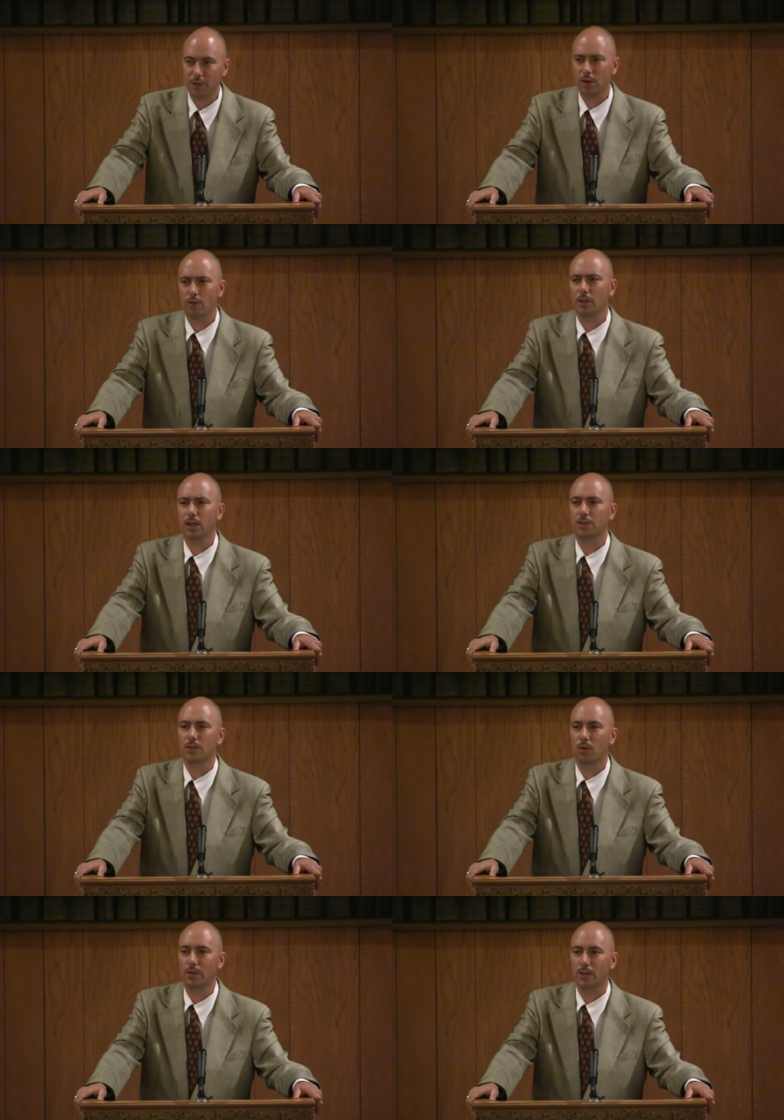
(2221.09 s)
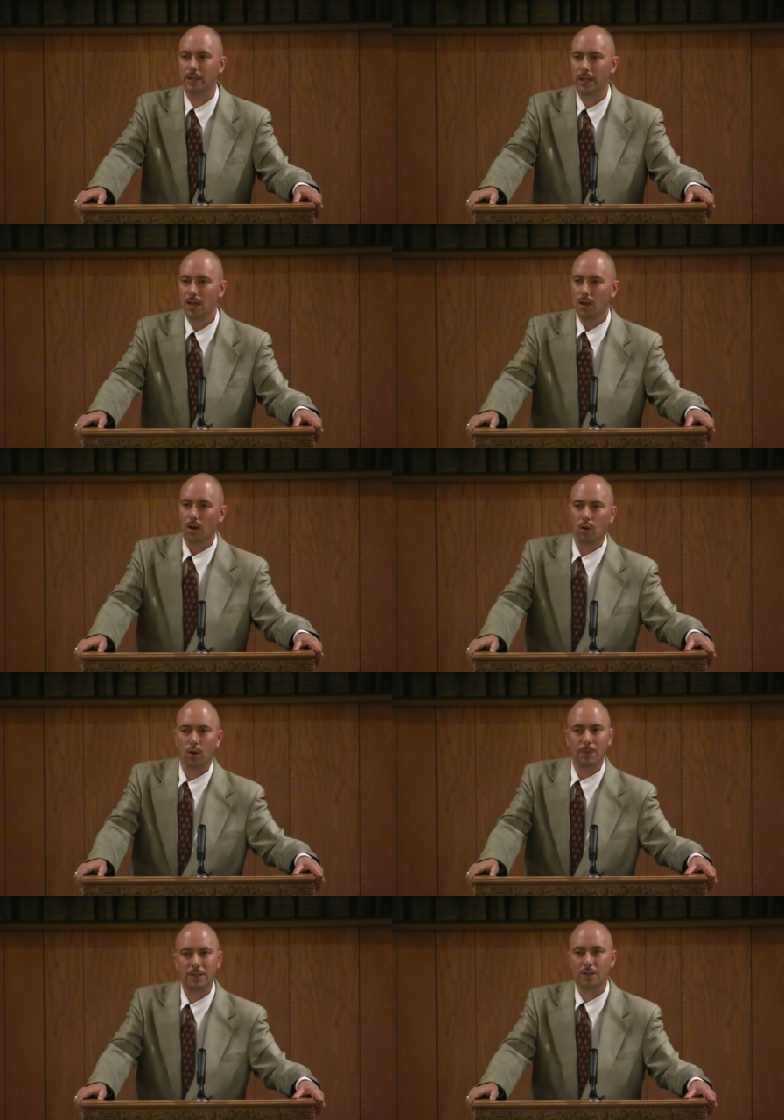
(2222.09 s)
You know you'll enjoy doing it. Oh,
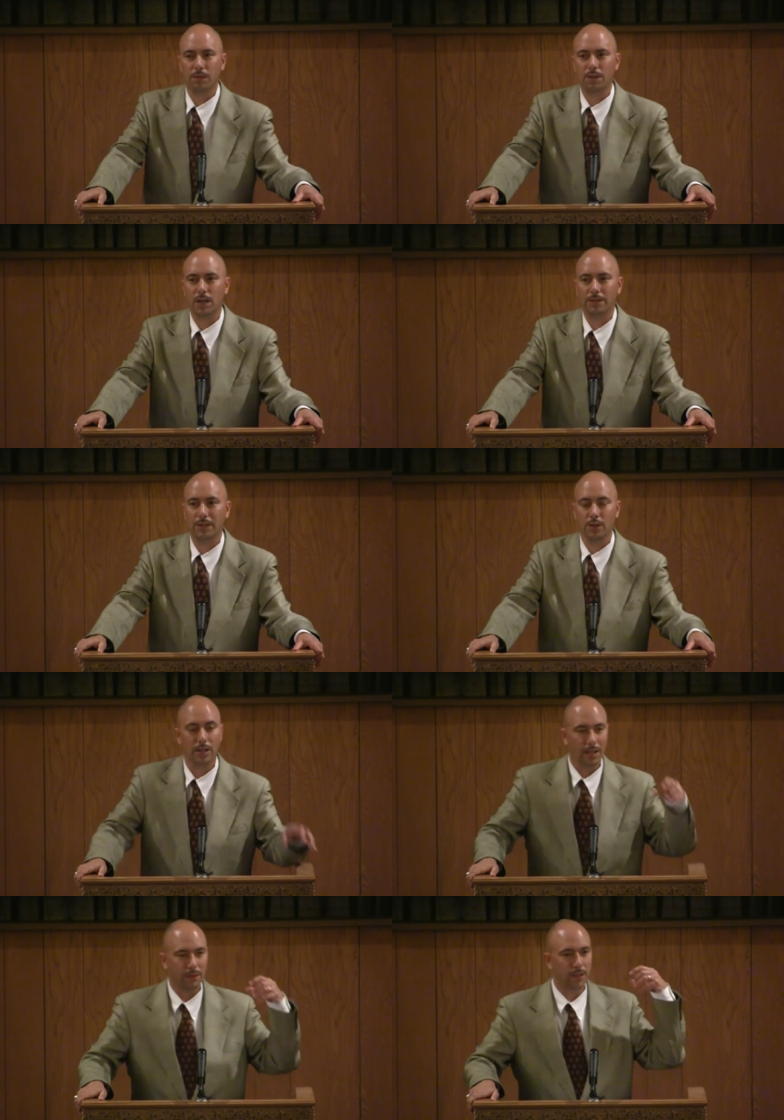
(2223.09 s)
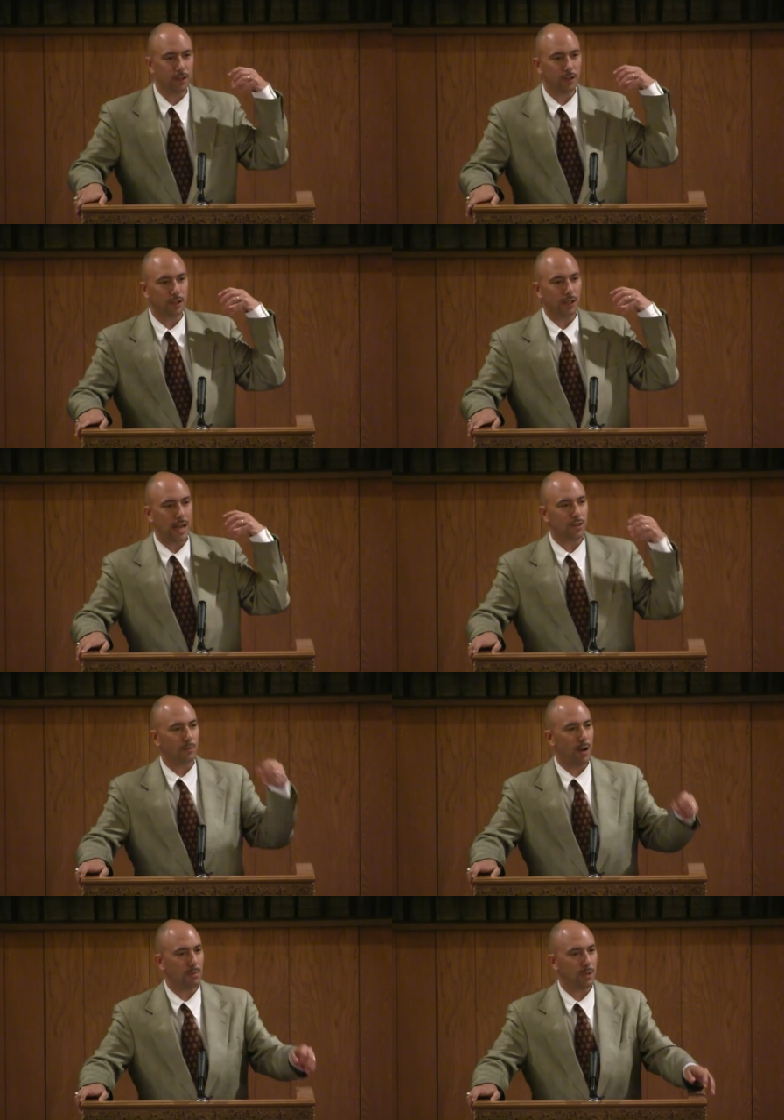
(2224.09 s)
it'll be so fun if you do it. Then the little good angel
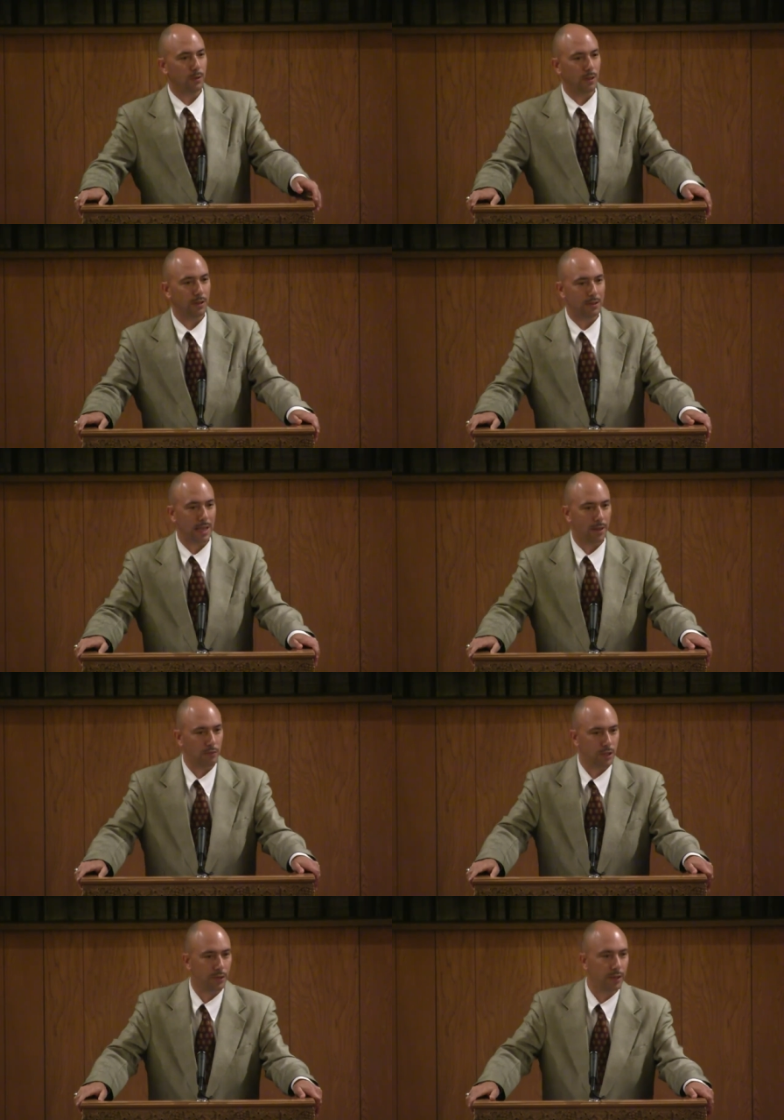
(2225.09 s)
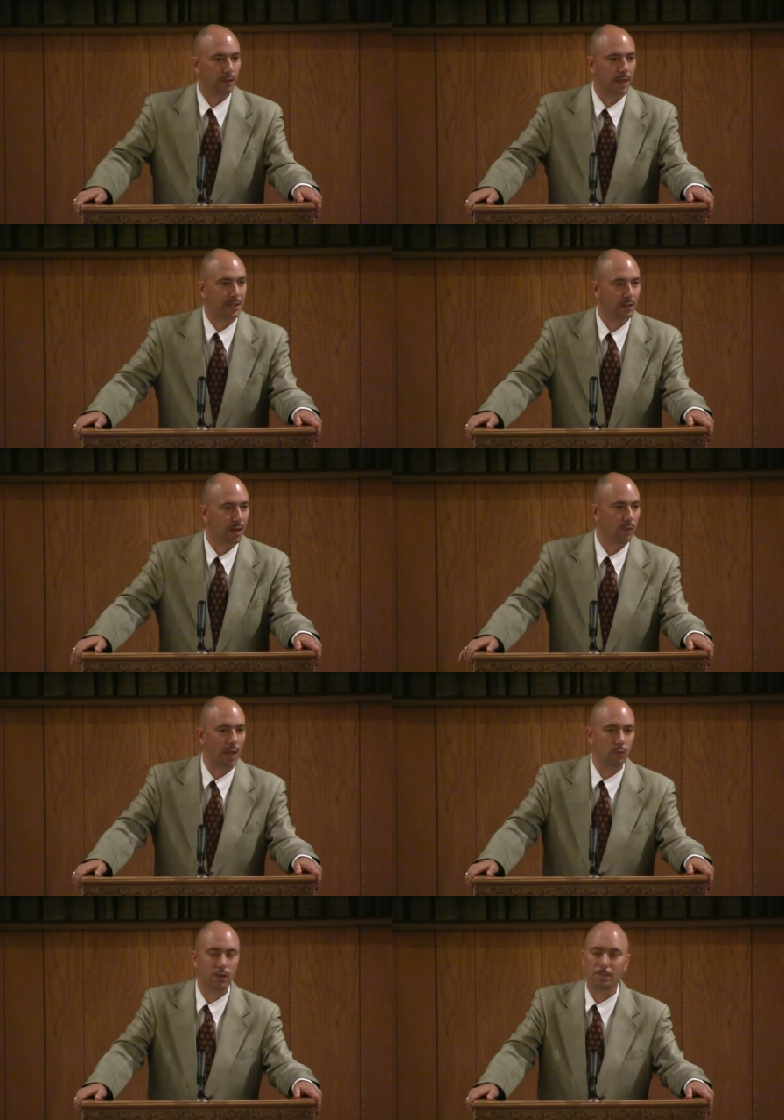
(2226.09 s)
pops up on the other side. Don't you do that. You know
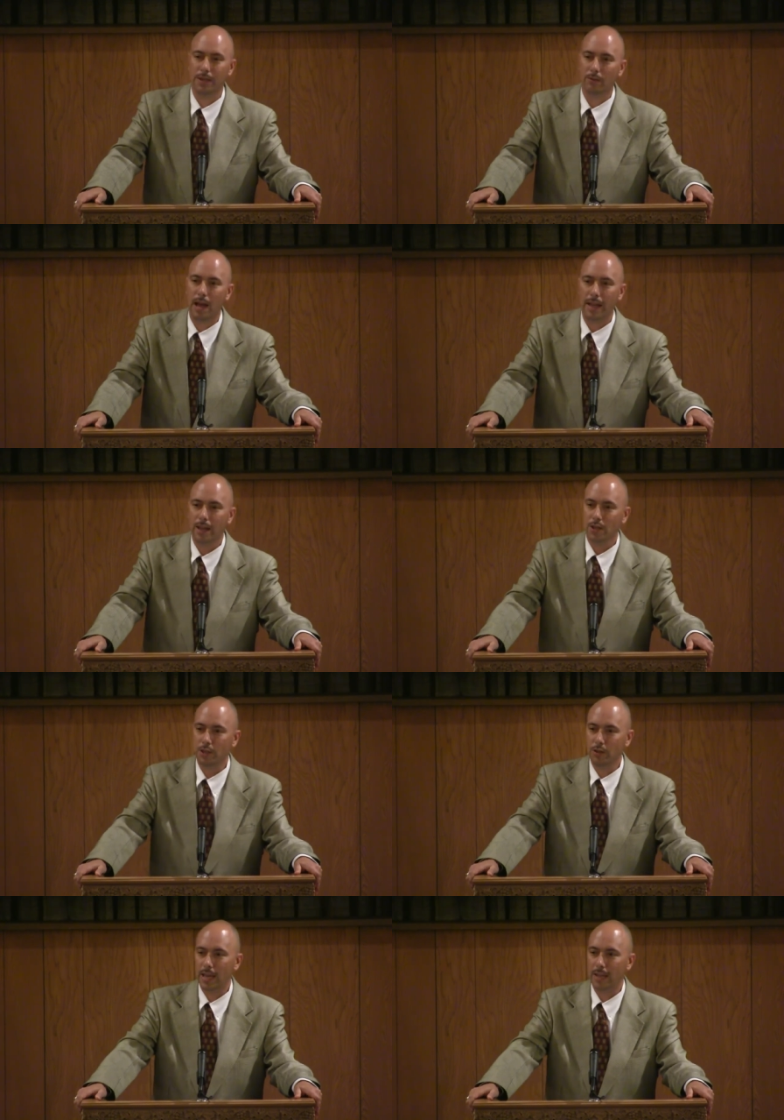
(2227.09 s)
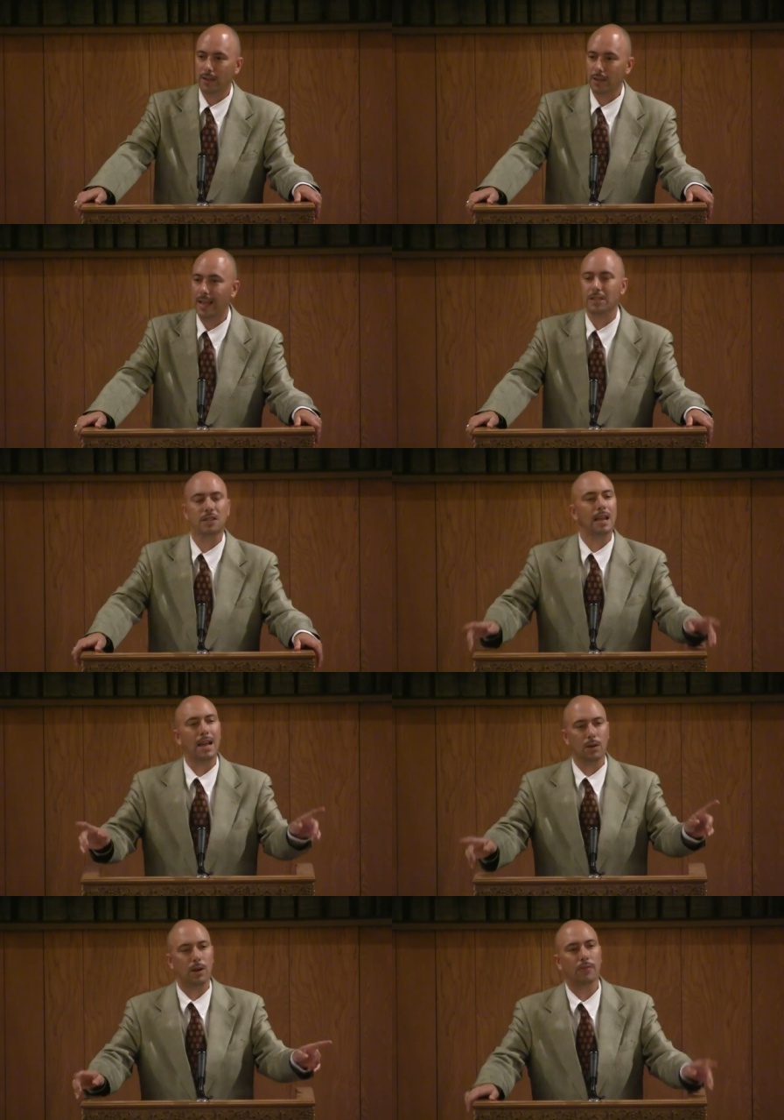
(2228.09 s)
that wouldn't be right. You can't do that. That's
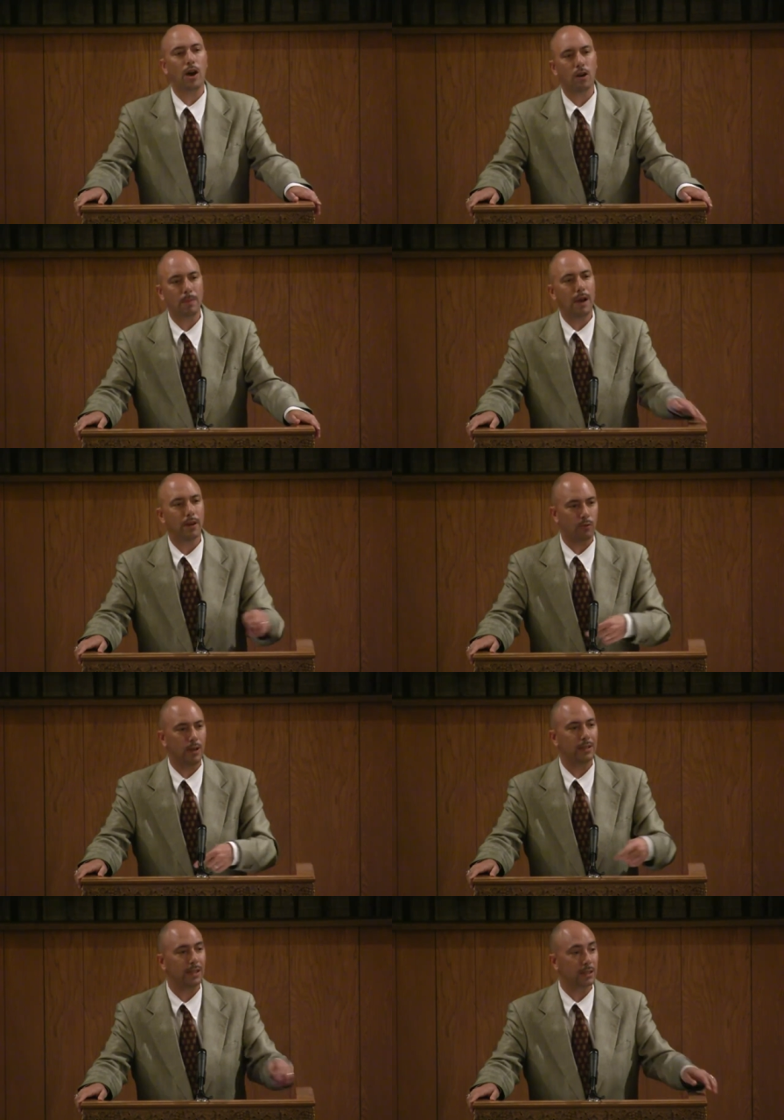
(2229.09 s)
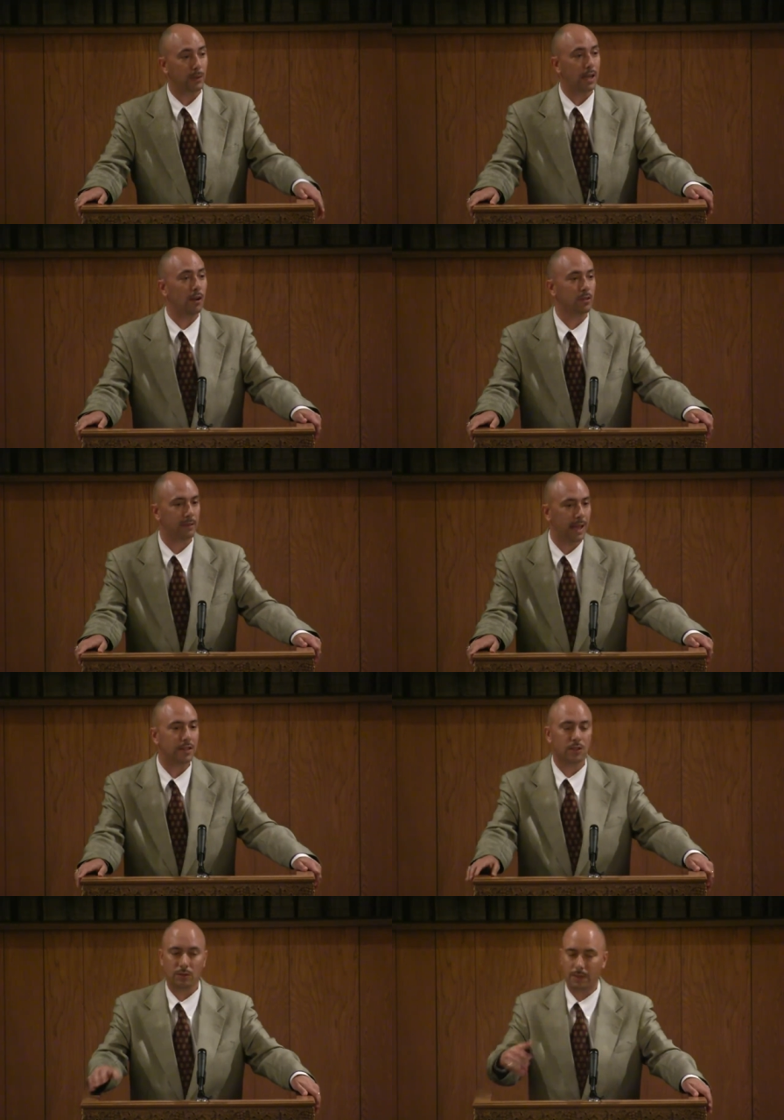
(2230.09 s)
exactly what I thought about when I read this because that's
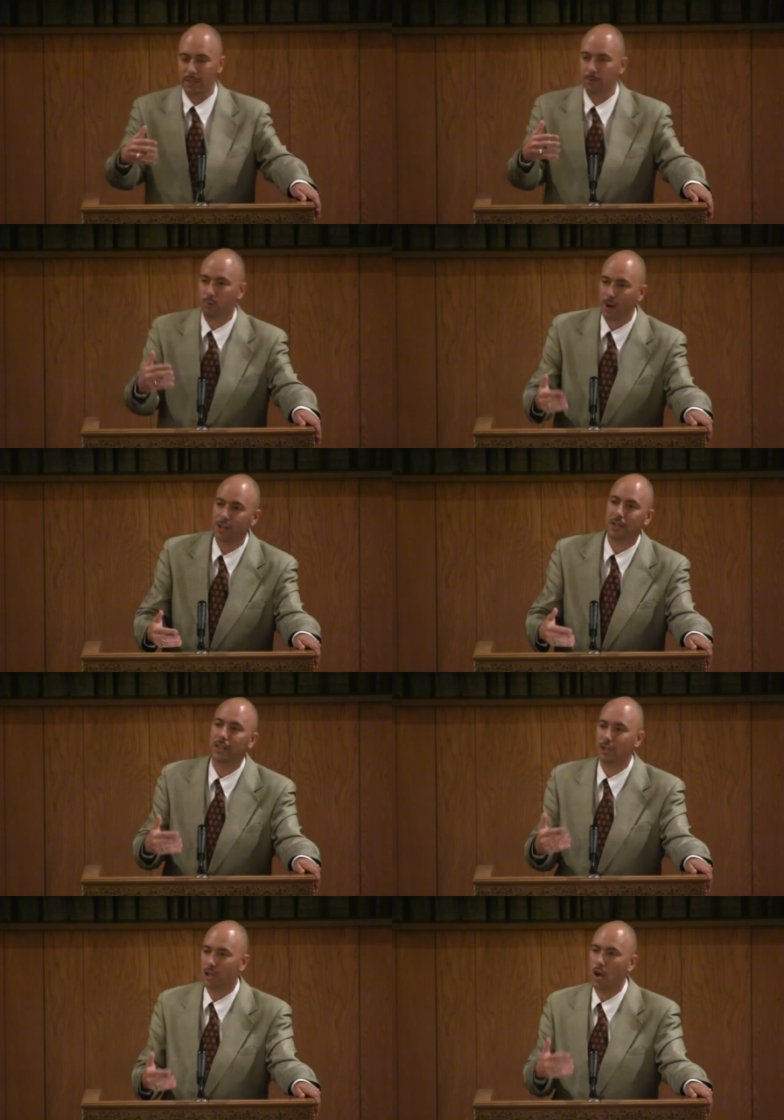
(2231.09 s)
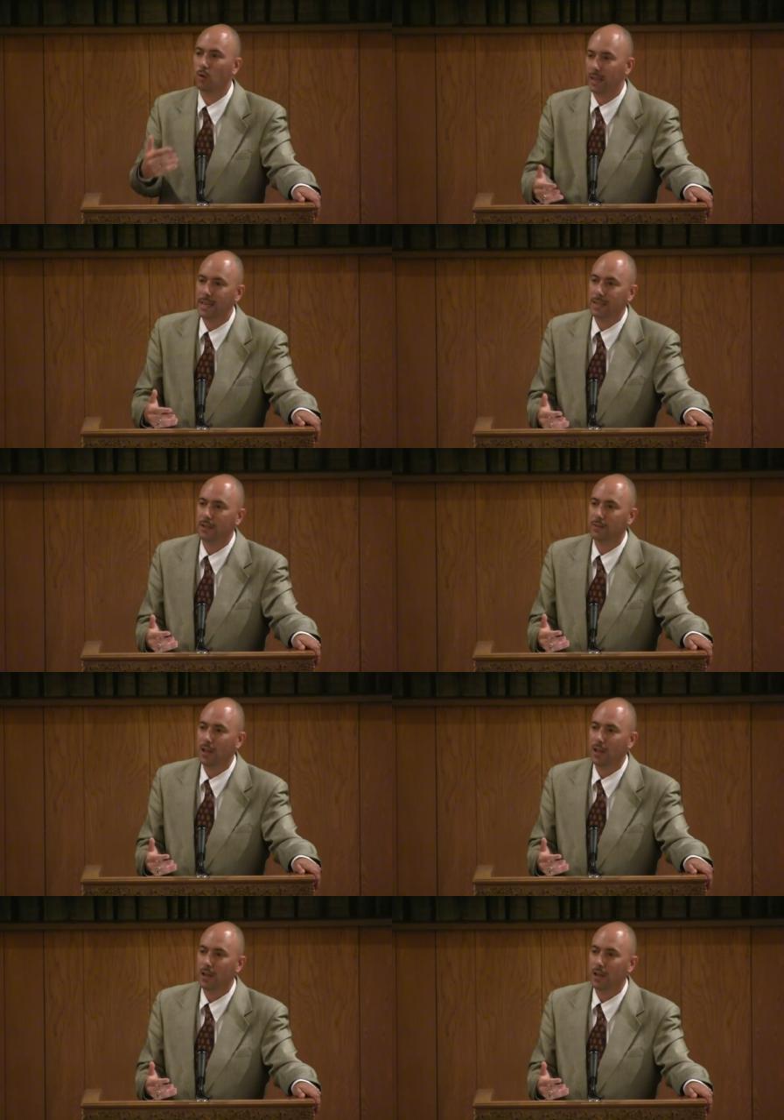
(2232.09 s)
the impression that Joe leaves